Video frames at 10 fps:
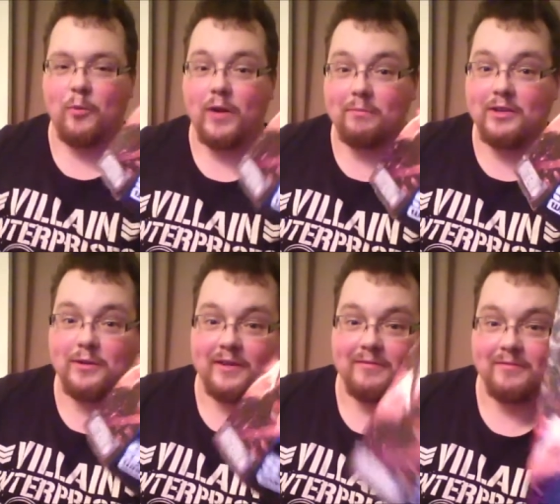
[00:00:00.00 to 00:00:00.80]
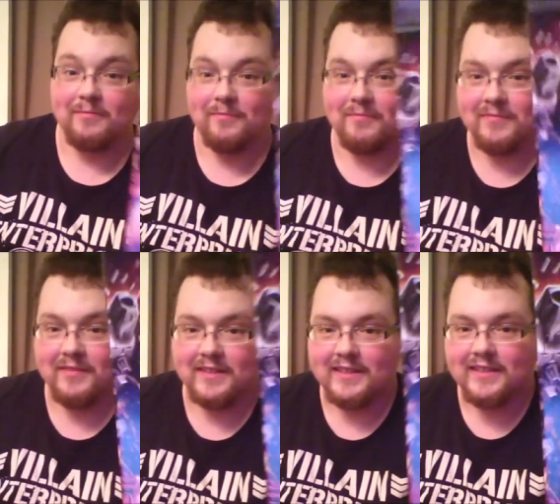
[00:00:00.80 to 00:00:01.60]
what I'm doing.
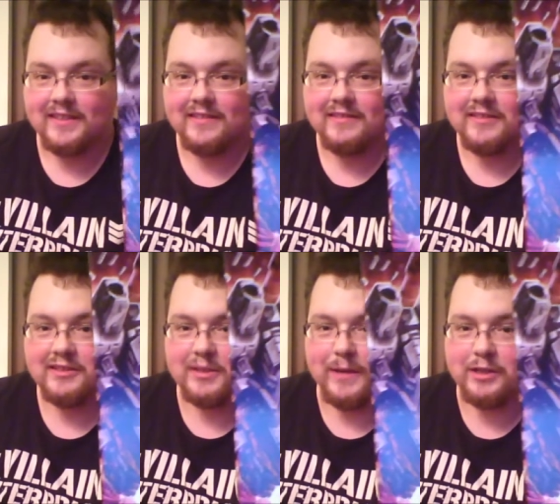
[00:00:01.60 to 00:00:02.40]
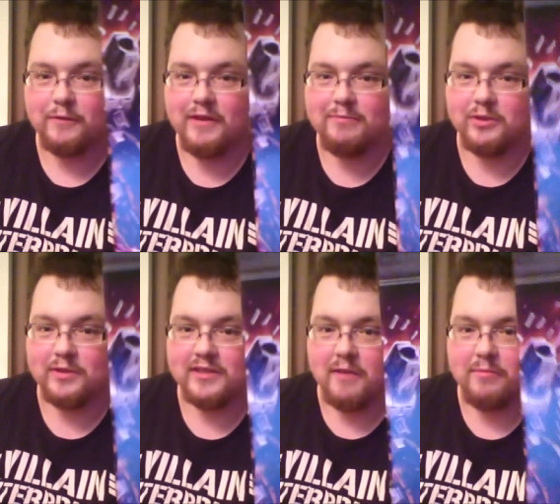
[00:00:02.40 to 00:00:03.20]
There's a picture of him
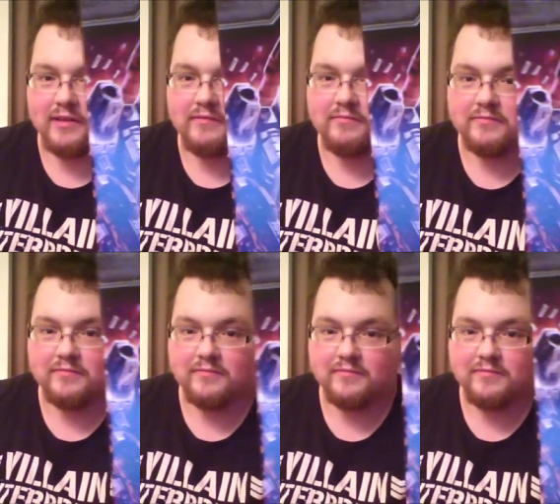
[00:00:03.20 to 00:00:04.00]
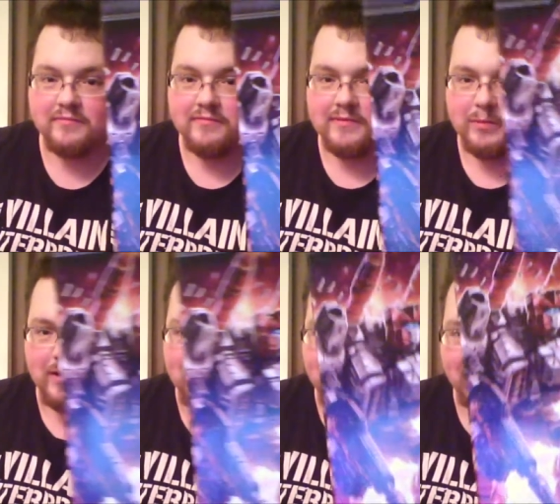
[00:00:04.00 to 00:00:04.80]
doing something.
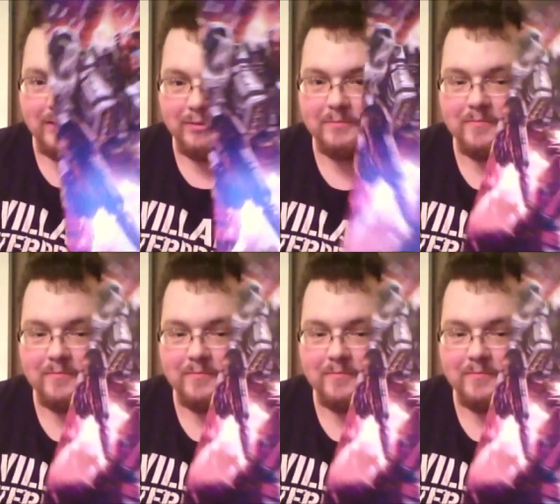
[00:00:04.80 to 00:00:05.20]
Right there.